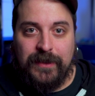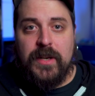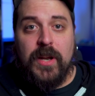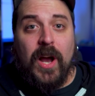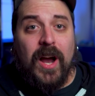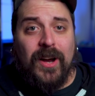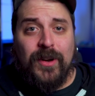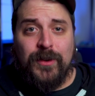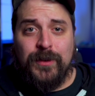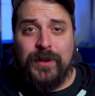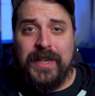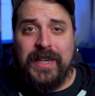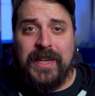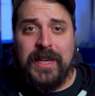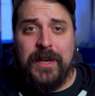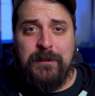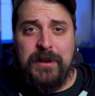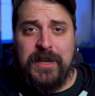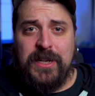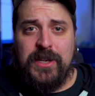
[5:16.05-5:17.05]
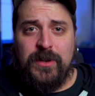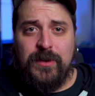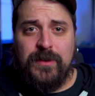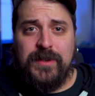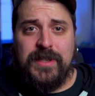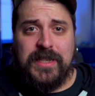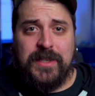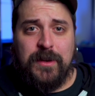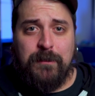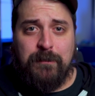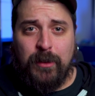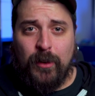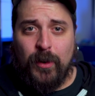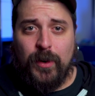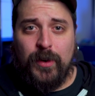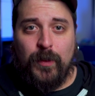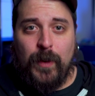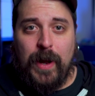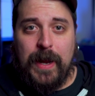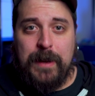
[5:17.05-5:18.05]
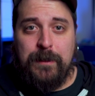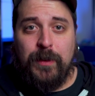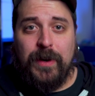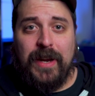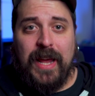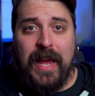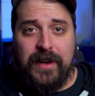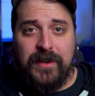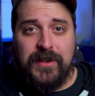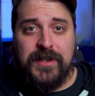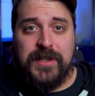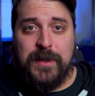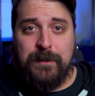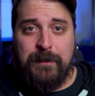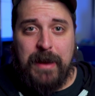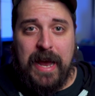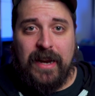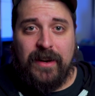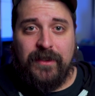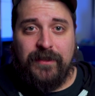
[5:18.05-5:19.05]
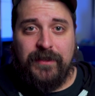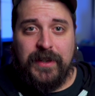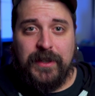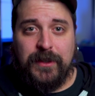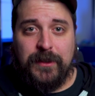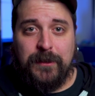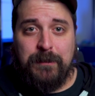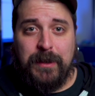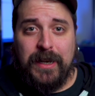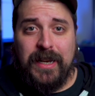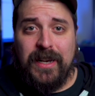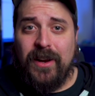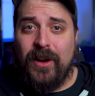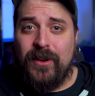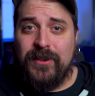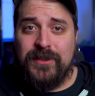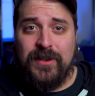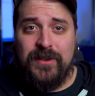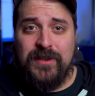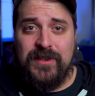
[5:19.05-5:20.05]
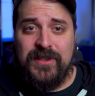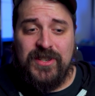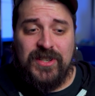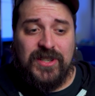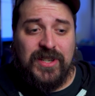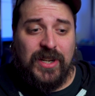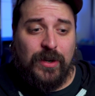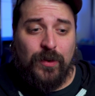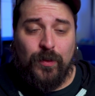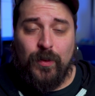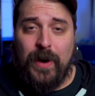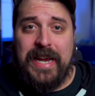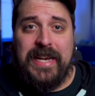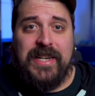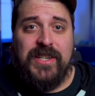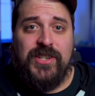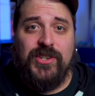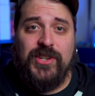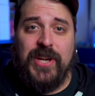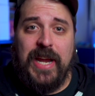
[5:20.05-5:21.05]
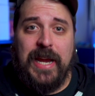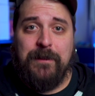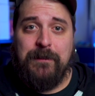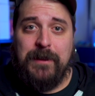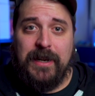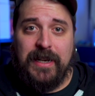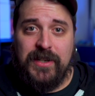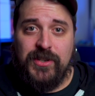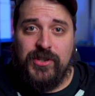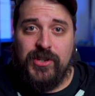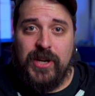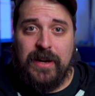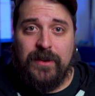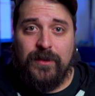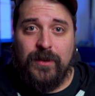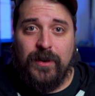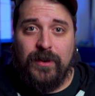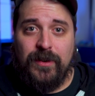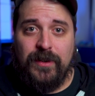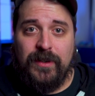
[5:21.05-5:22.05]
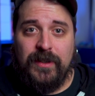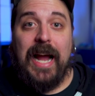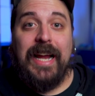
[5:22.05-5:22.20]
Not only can it be used as a board wipe when it enters the battlefield, but it also is just a great enchantment in general.